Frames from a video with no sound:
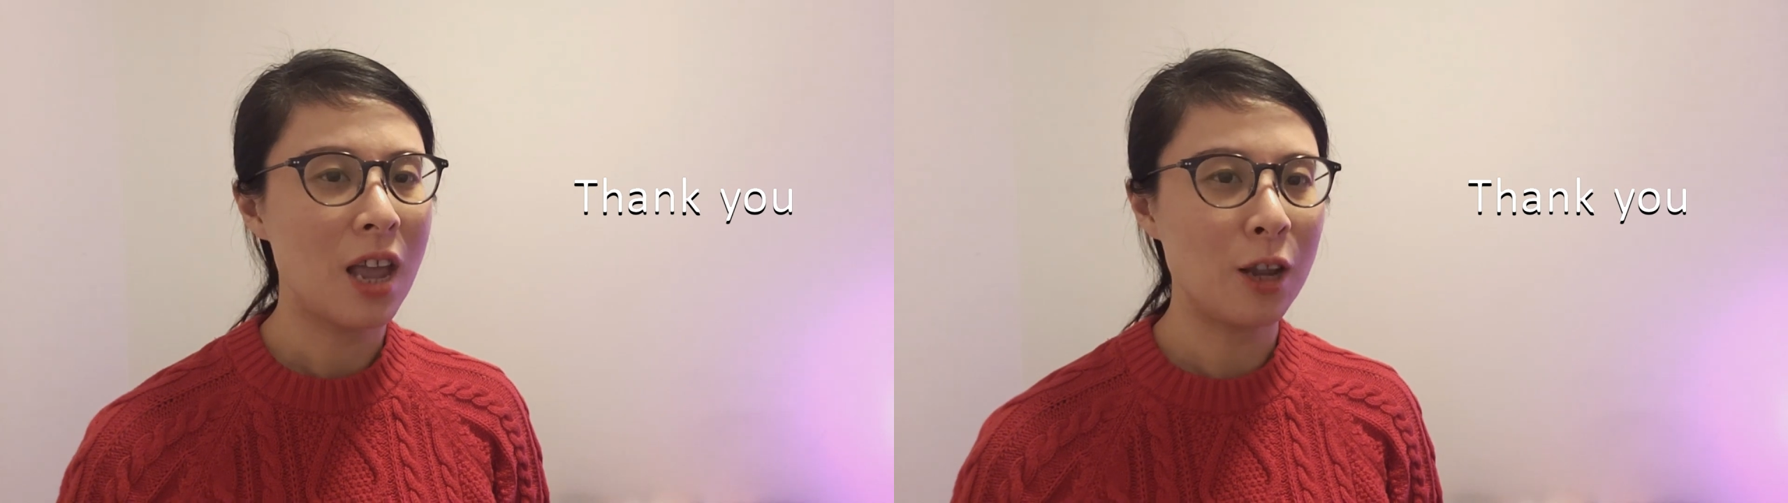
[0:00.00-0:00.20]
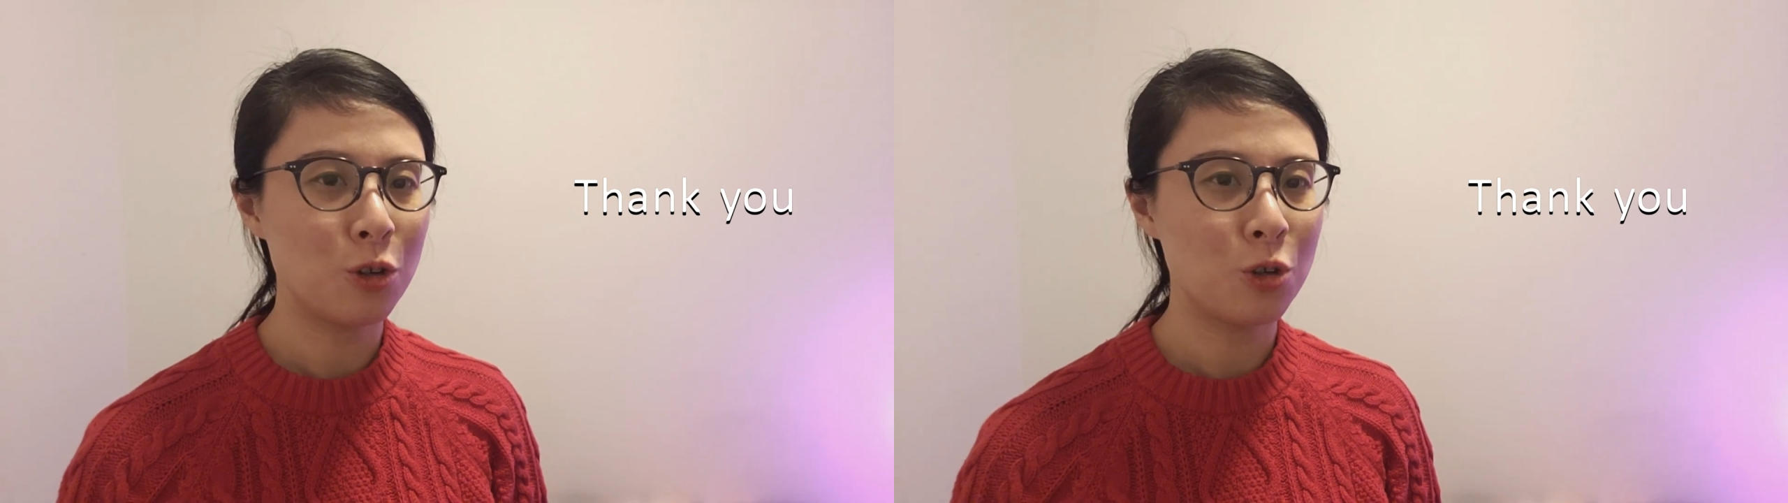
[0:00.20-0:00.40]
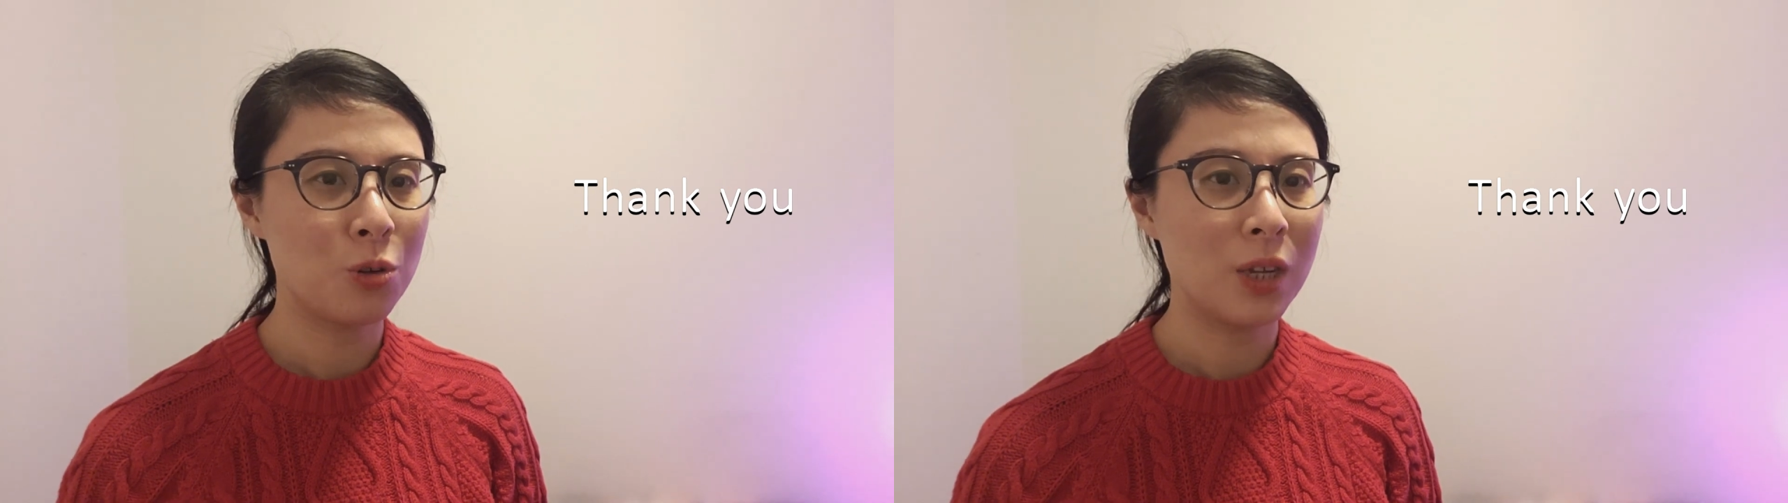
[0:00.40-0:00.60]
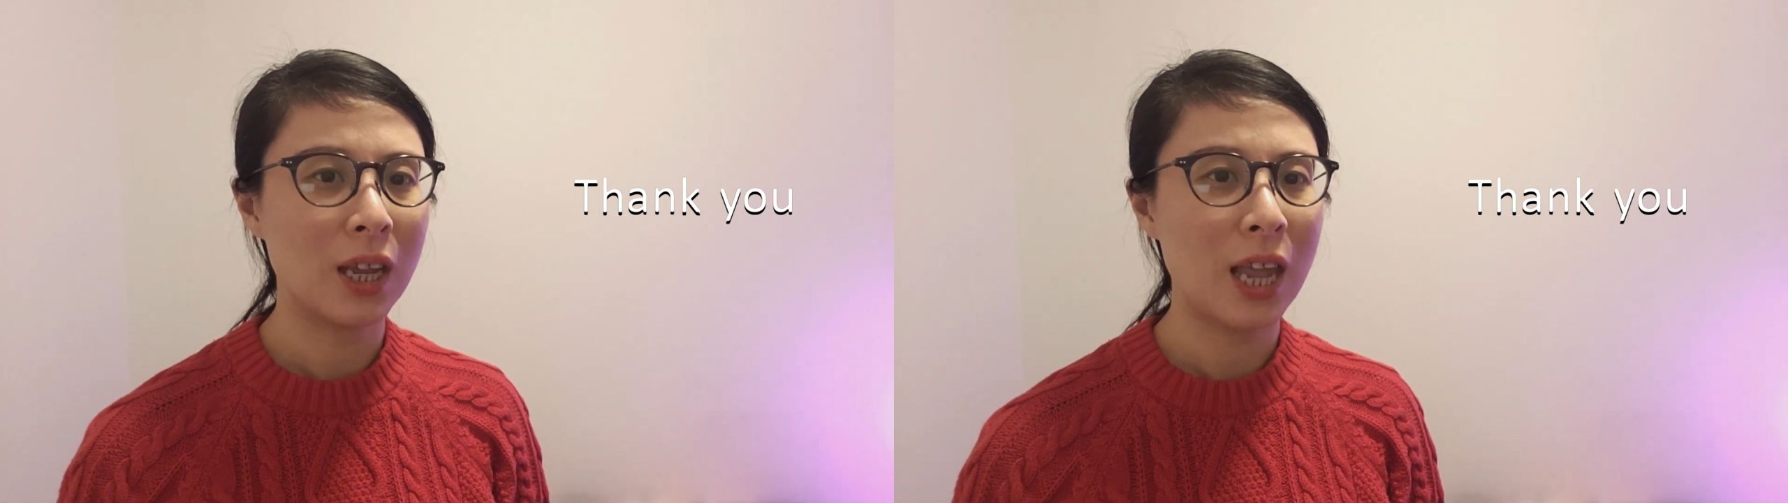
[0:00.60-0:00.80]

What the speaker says: into the